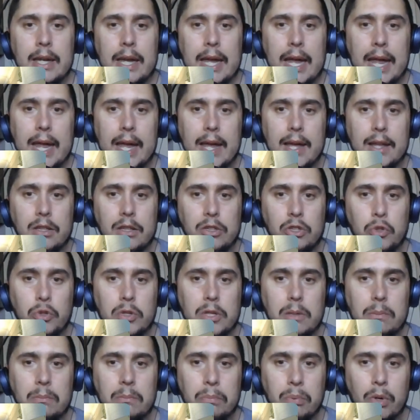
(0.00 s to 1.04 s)
and you
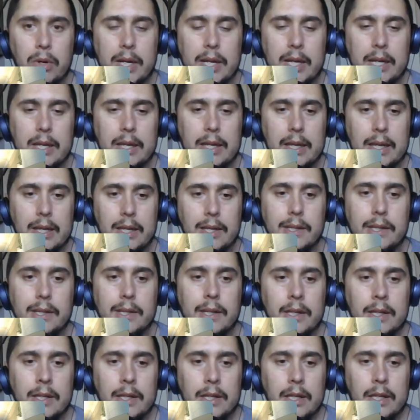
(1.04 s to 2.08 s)
can bring
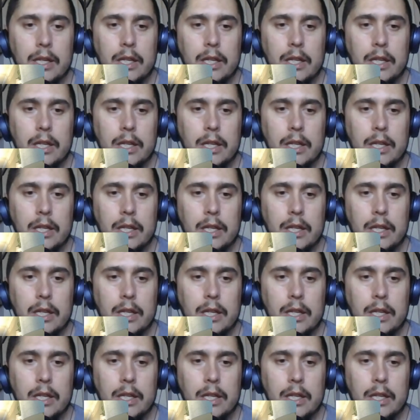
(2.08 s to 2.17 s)
in,